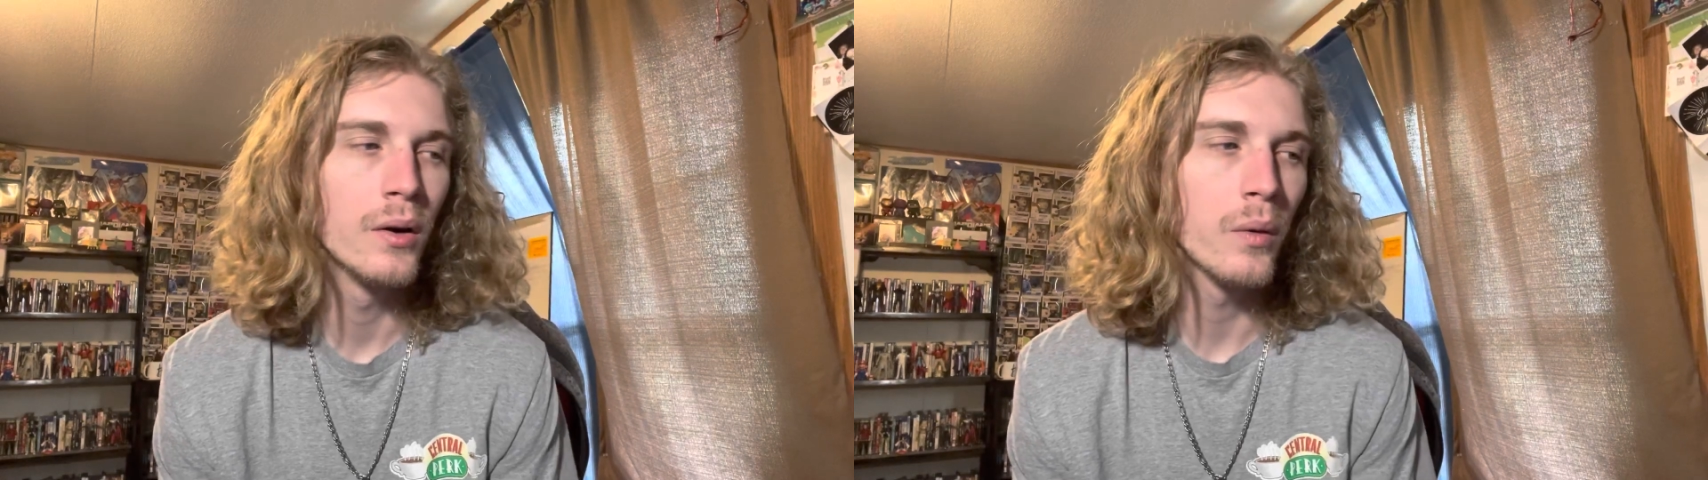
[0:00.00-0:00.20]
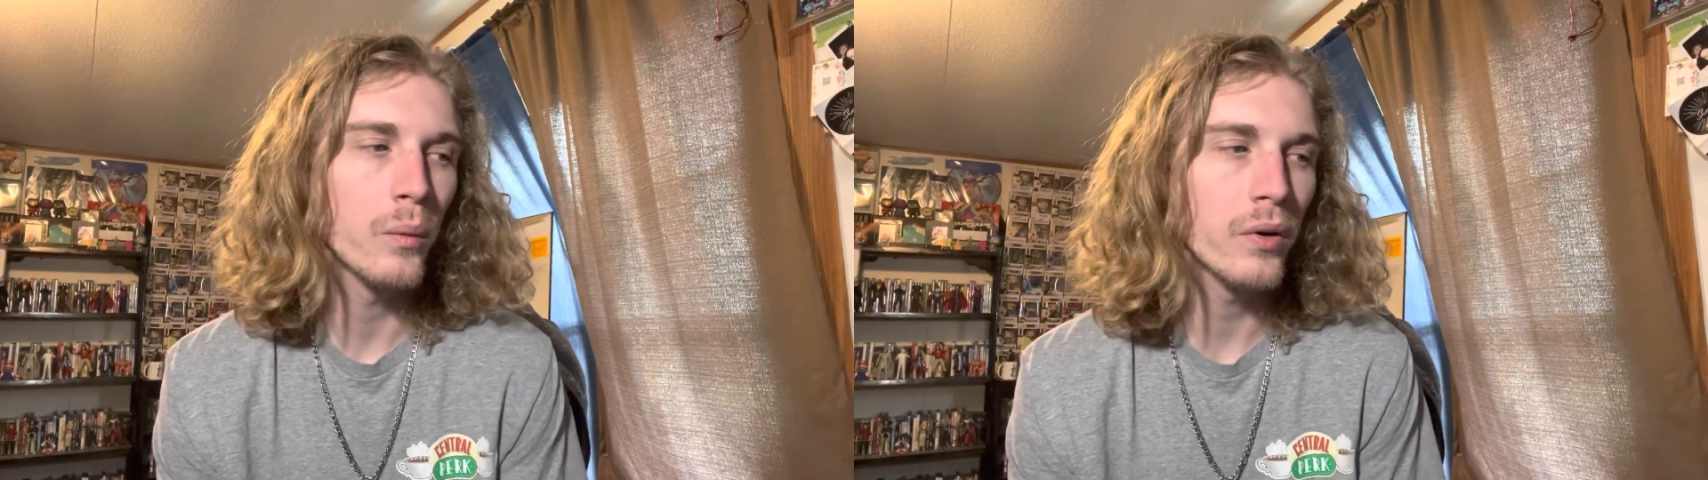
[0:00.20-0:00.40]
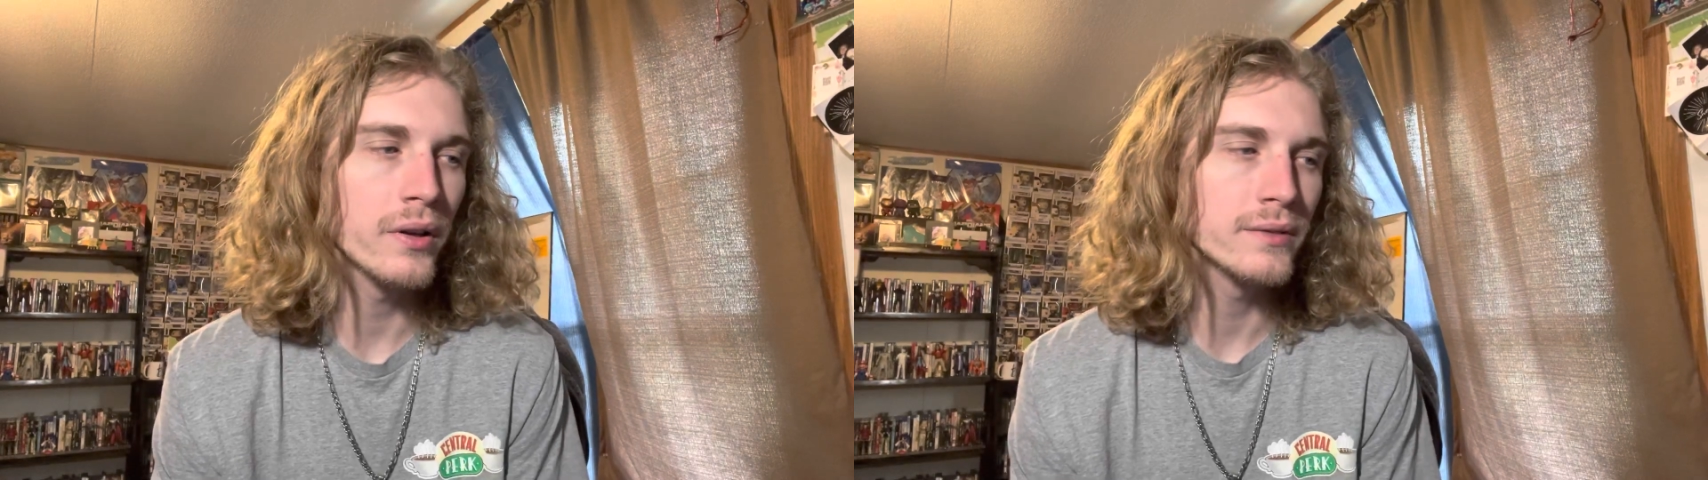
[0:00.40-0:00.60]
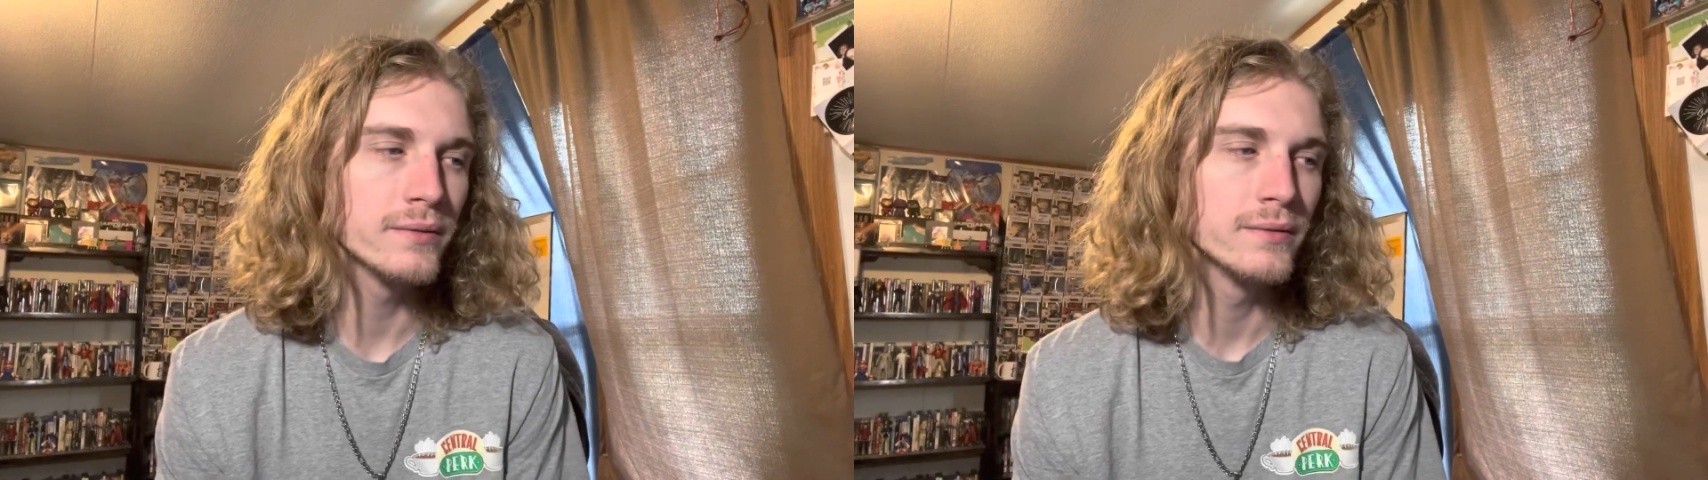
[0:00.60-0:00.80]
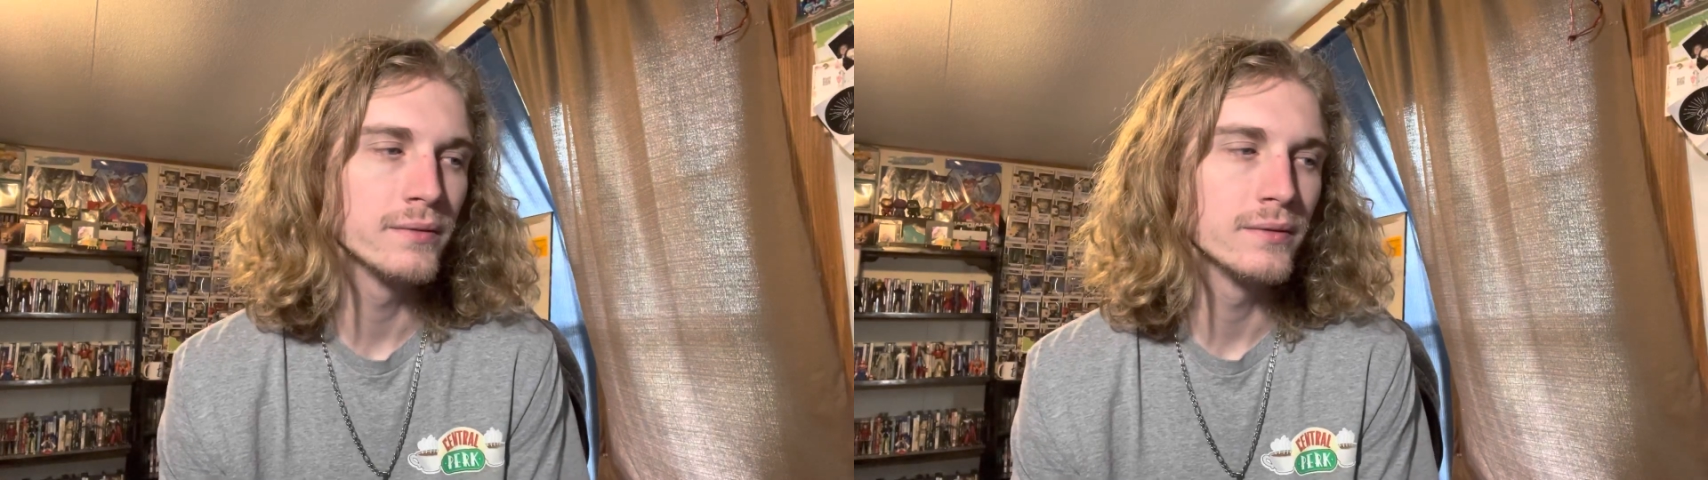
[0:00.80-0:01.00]
One,
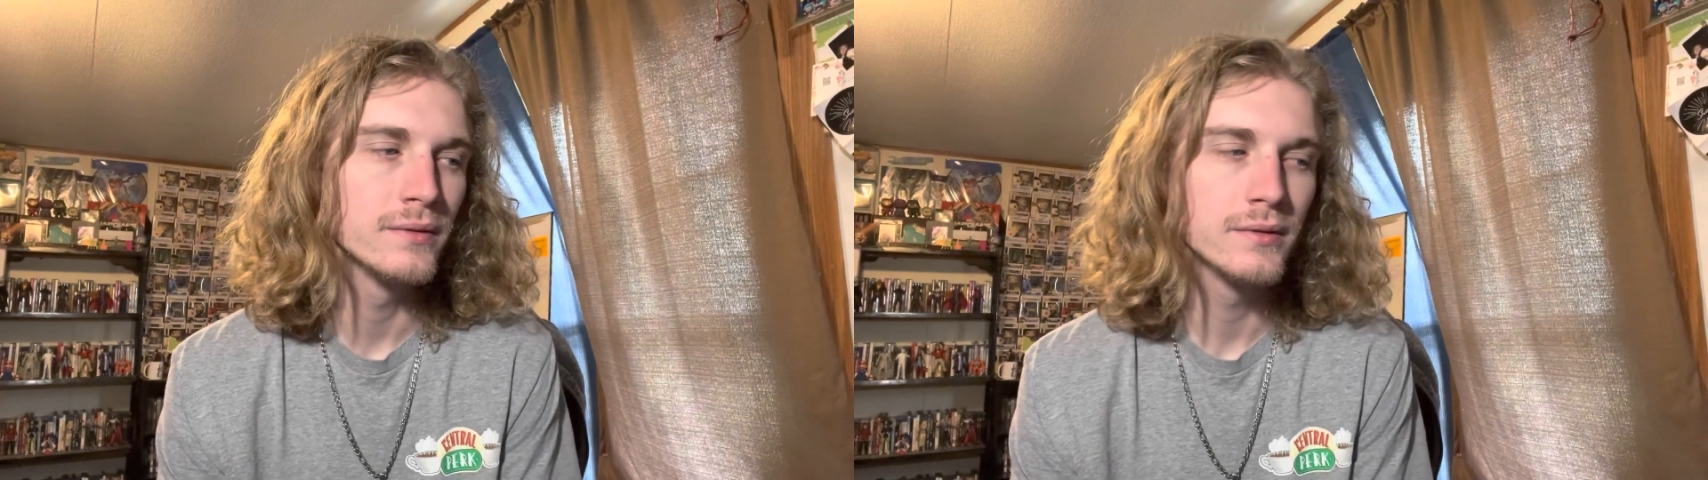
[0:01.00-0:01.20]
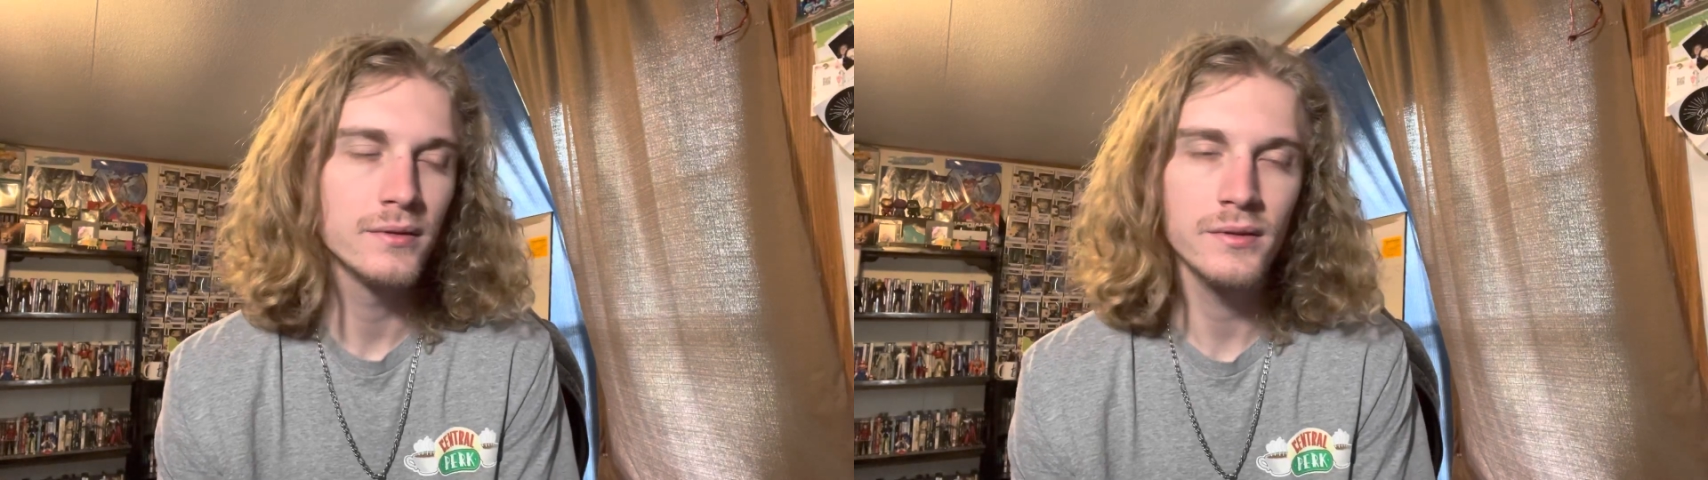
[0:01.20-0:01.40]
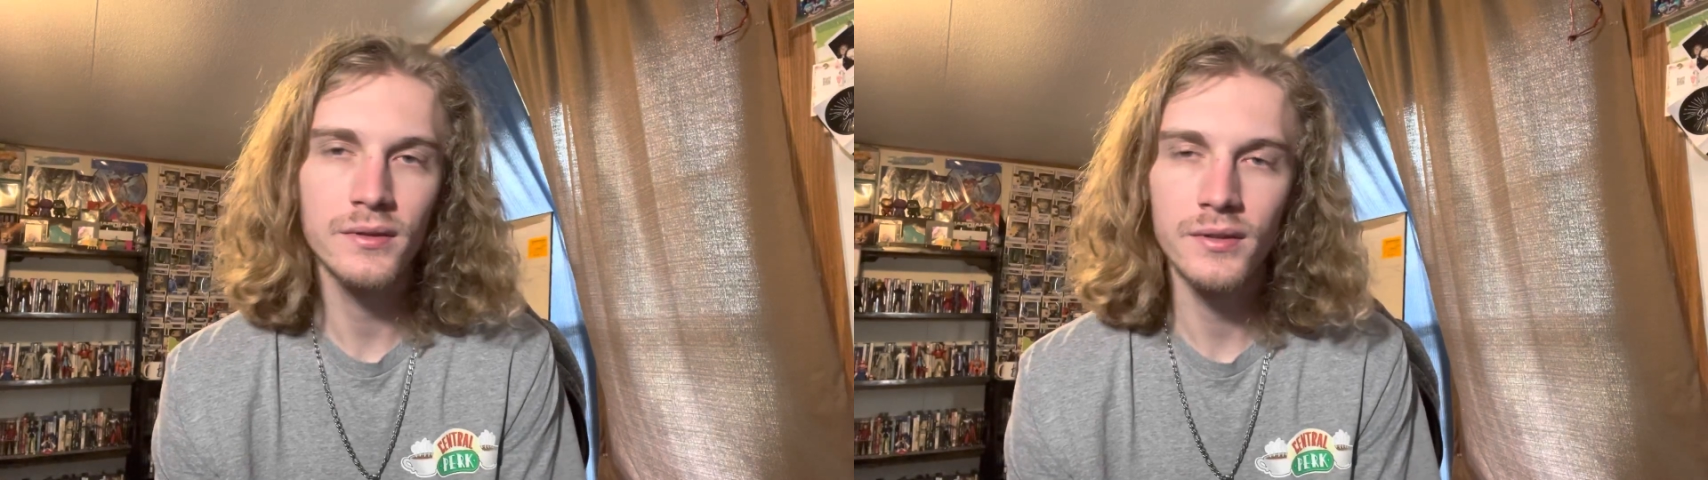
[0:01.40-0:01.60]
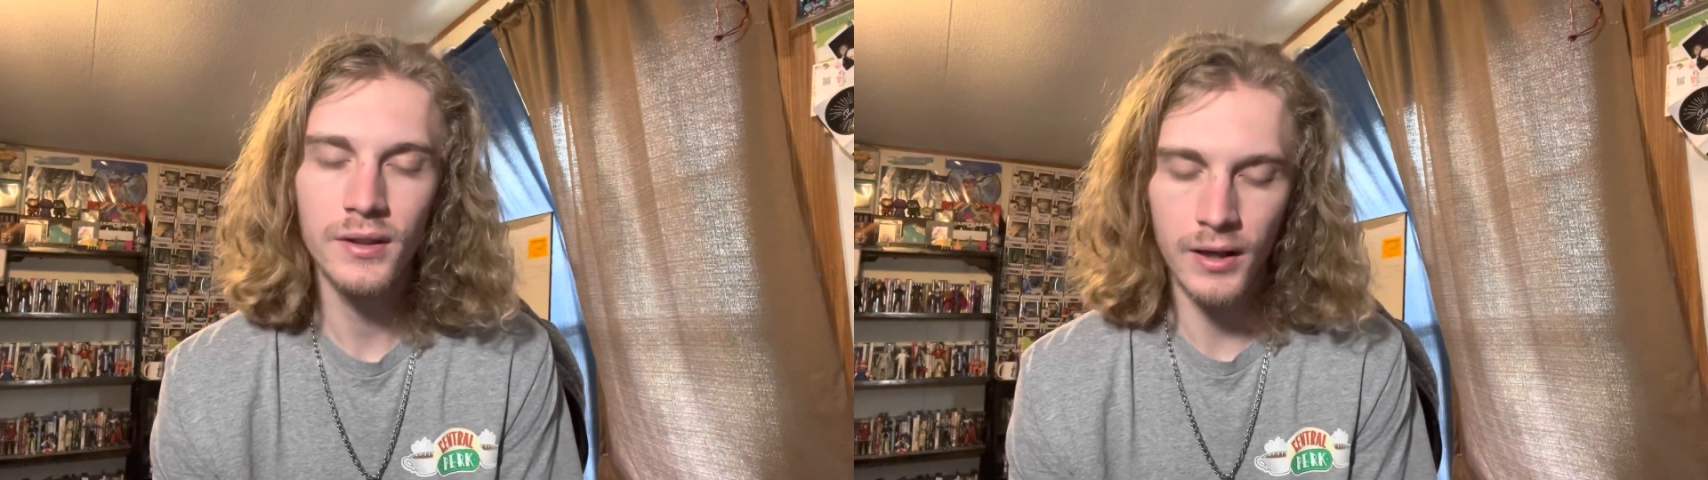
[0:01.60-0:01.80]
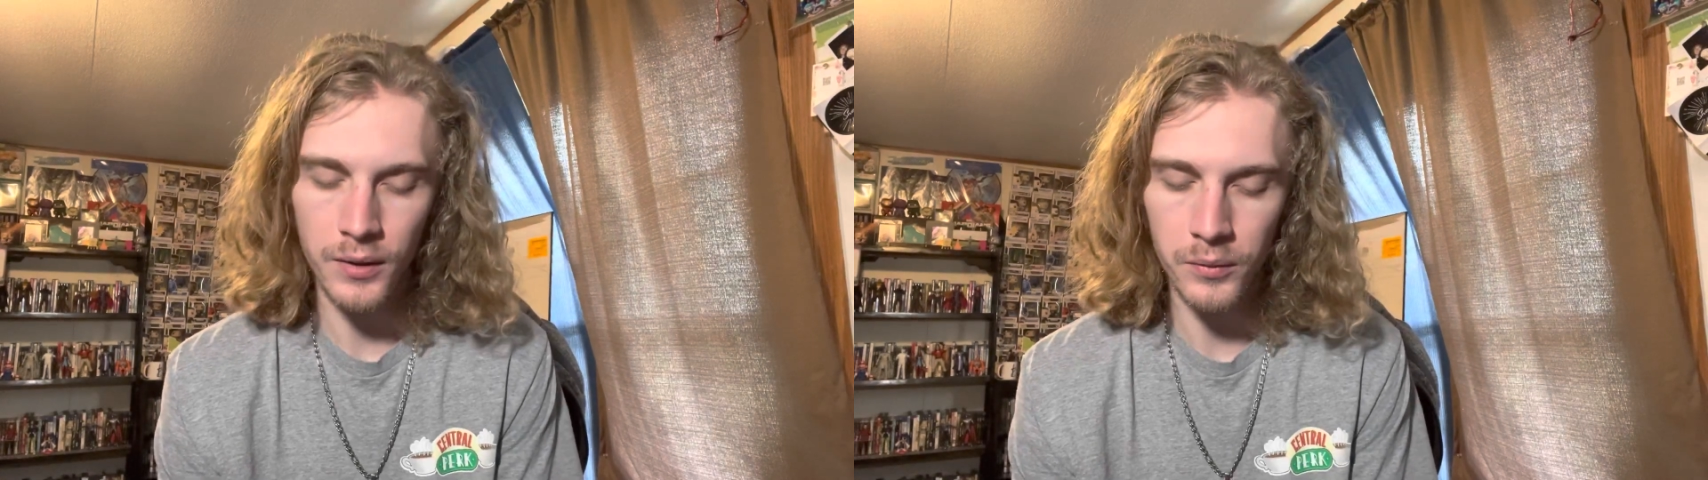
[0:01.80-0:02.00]
I